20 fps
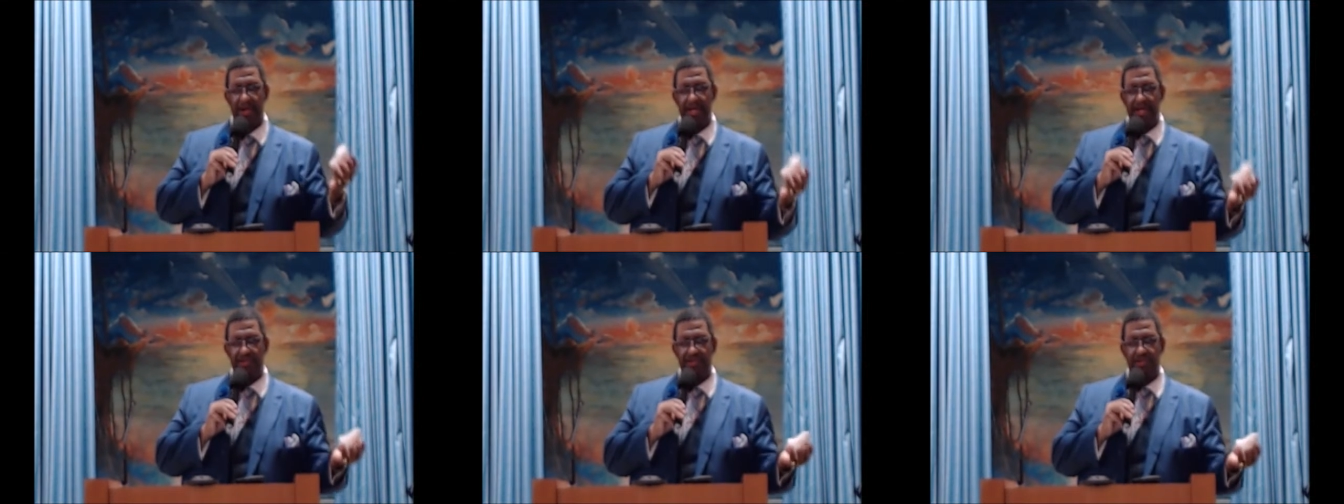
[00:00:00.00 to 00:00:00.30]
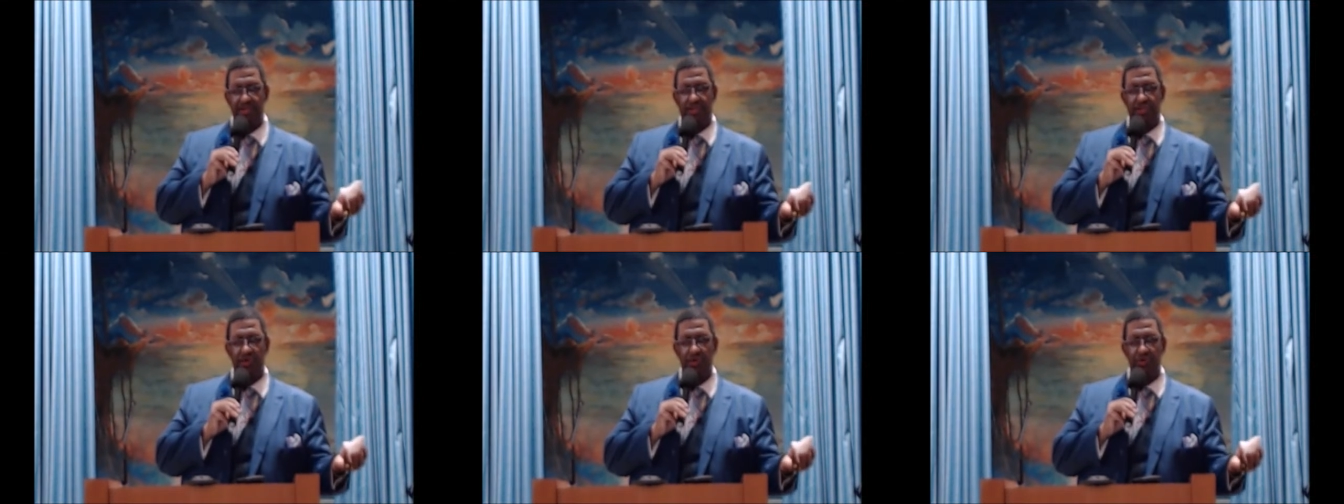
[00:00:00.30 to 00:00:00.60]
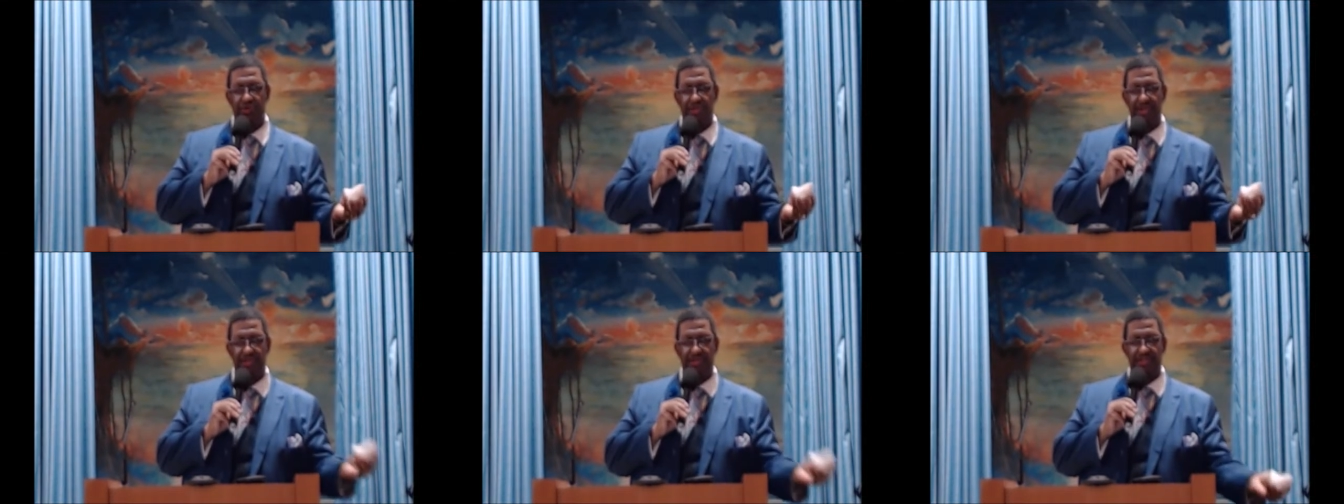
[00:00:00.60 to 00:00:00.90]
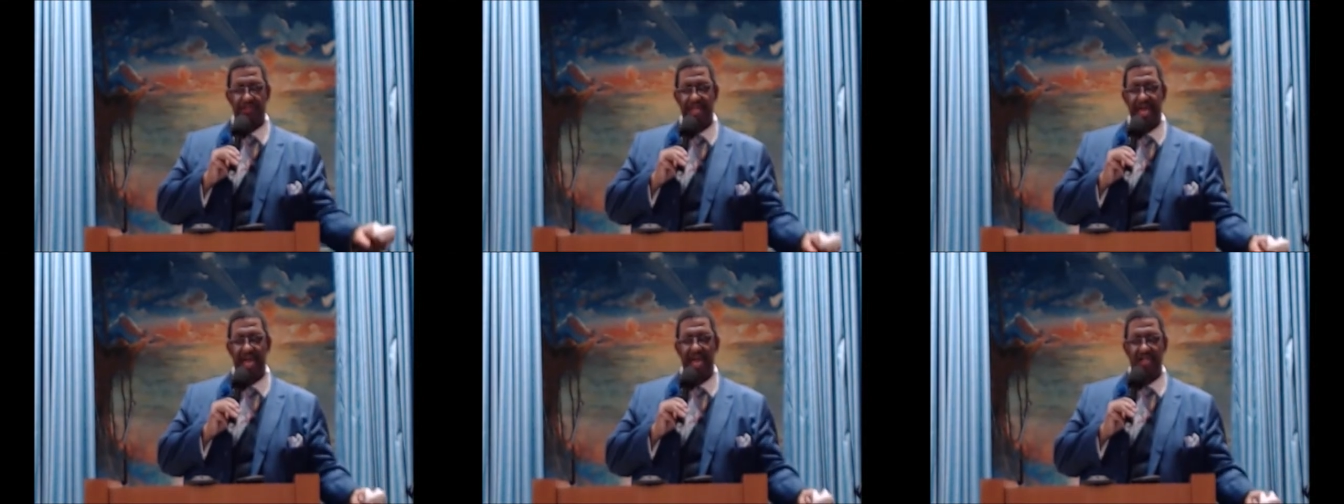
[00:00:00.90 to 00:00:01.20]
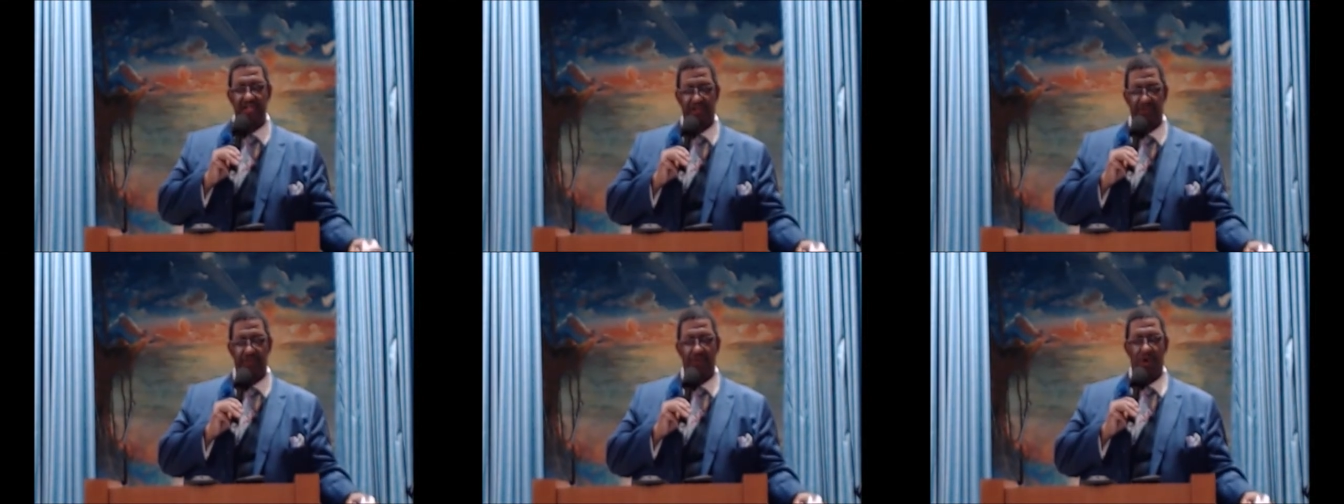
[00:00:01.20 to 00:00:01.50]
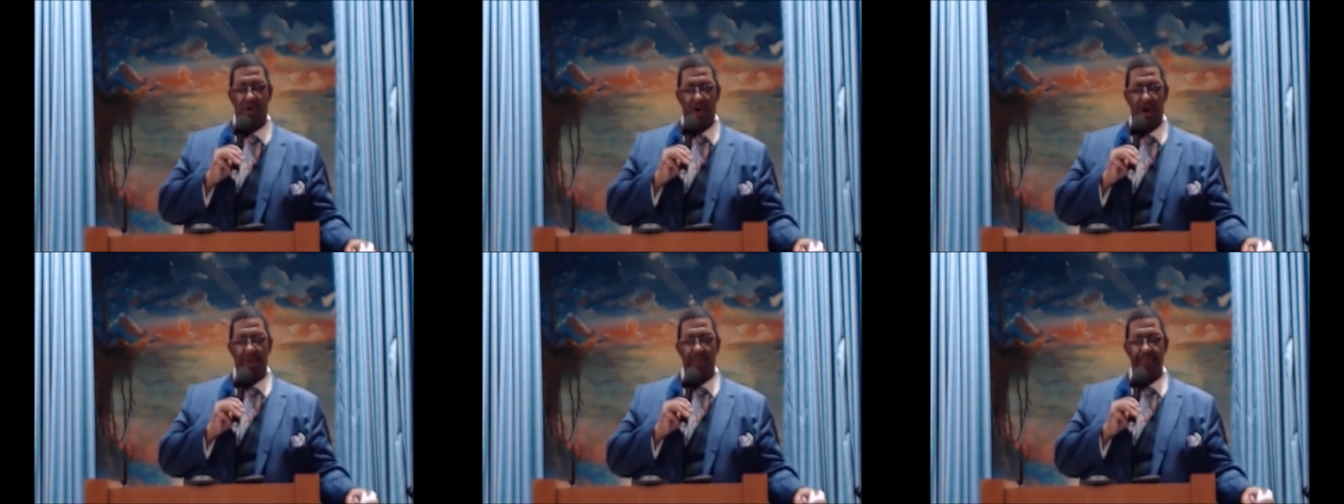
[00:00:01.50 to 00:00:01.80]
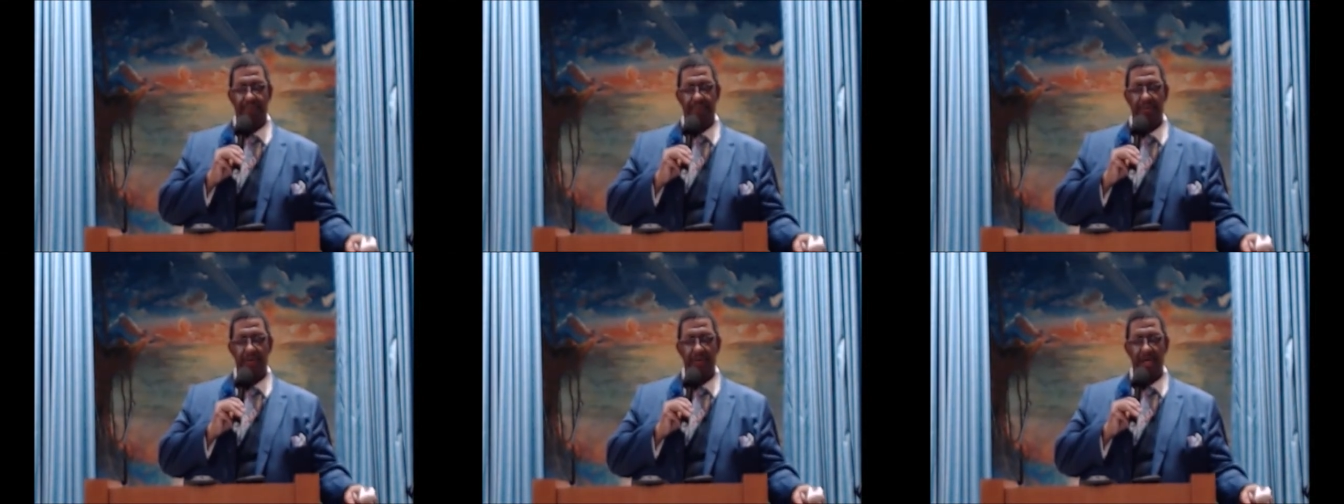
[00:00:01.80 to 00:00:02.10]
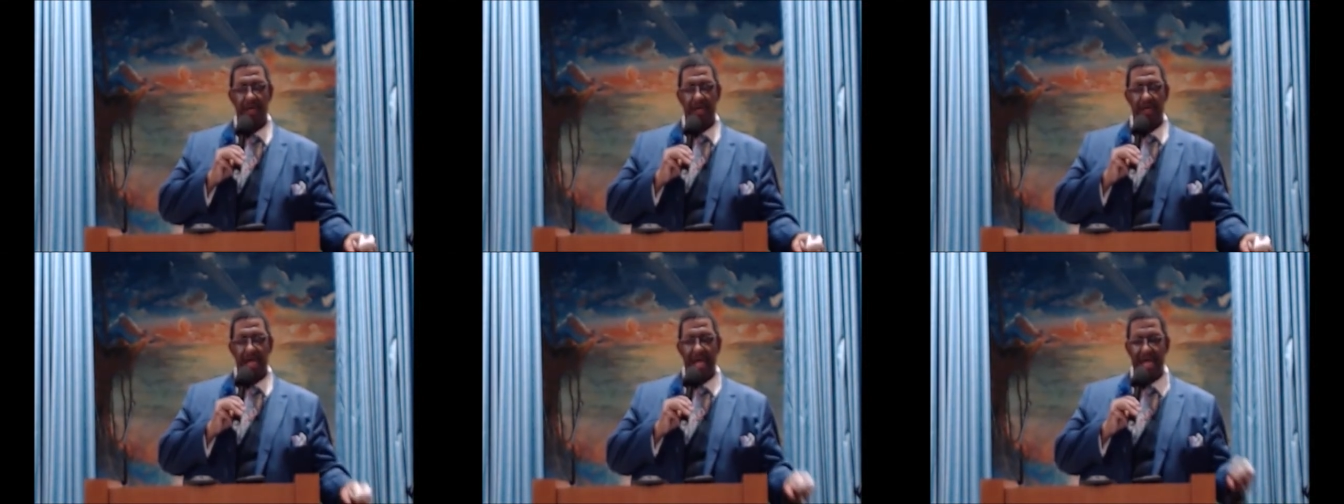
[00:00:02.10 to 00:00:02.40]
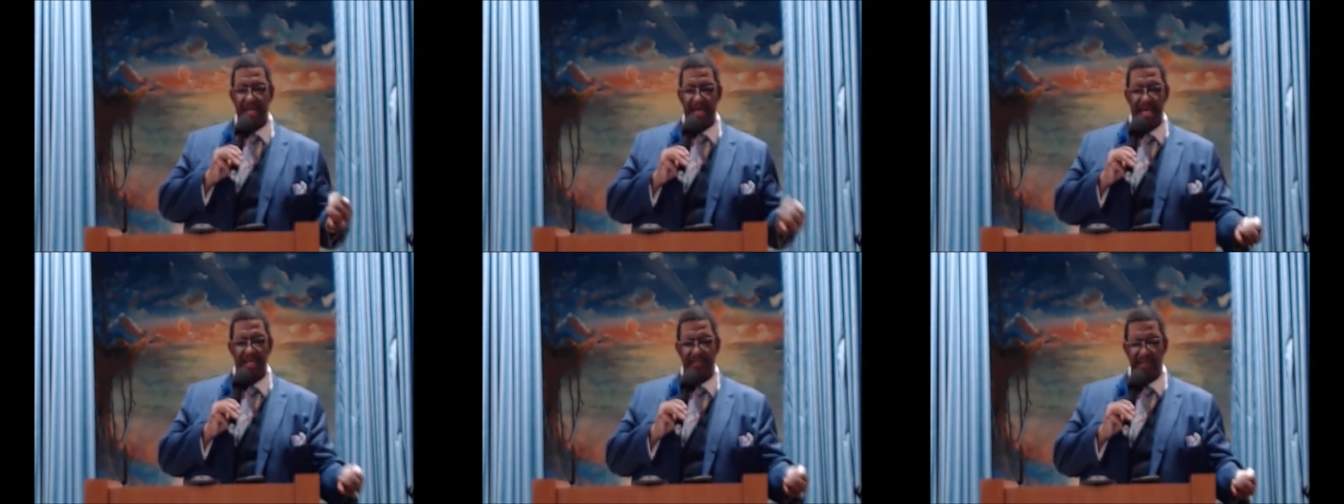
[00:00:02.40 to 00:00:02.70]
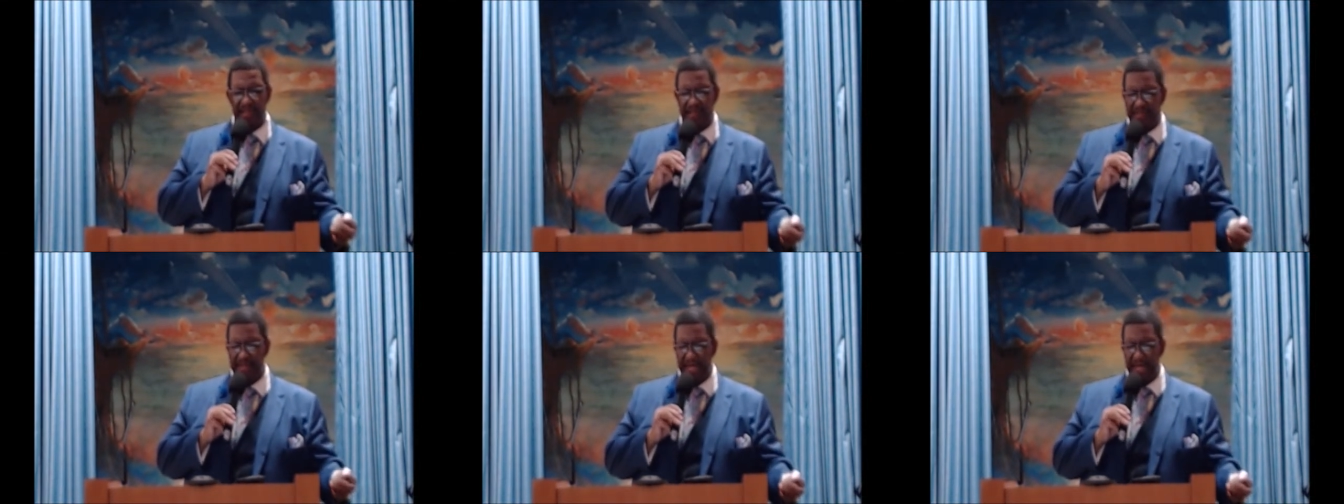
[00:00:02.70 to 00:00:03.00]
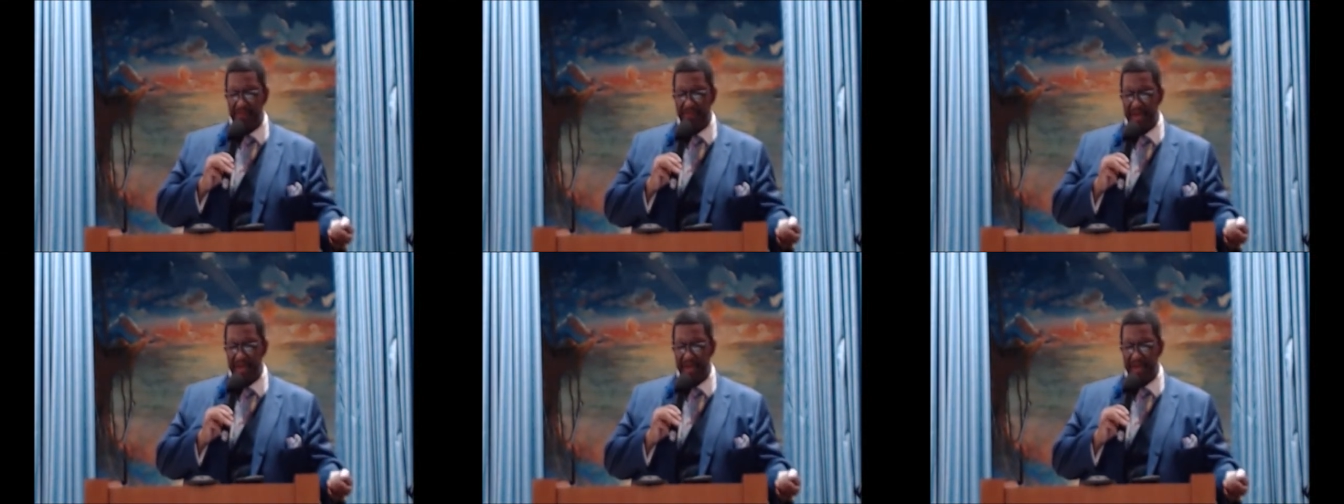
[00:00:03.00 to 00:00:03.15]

institution stands for. An entity